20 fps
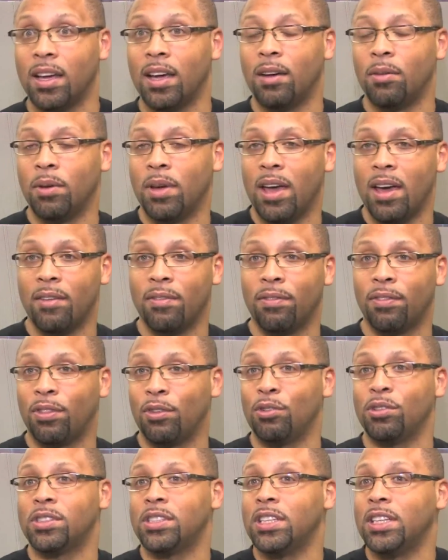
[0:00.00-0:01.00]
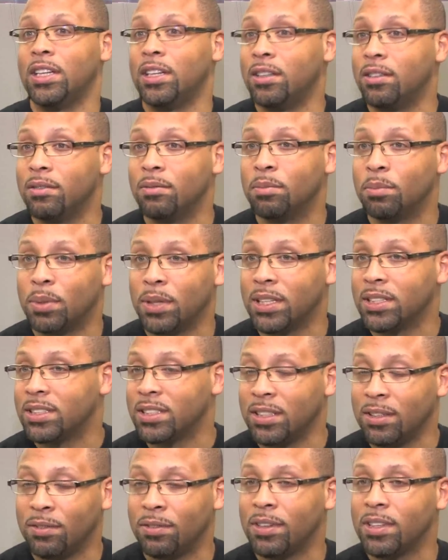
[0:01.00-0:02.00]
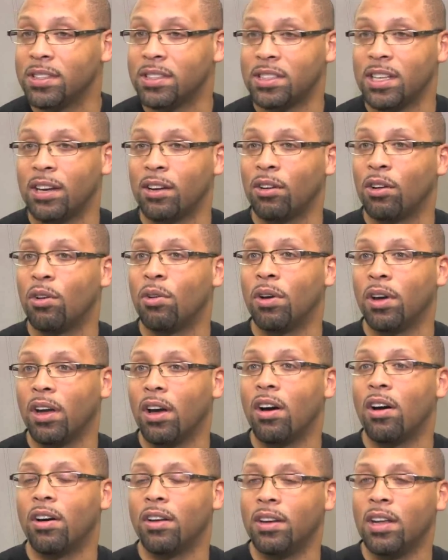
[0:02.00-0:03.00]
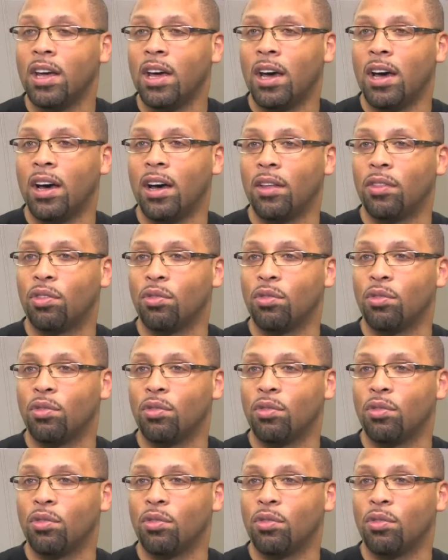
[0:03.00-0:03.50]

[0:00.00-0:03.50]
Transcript: Uh, we have 13 plus events that are going on uh,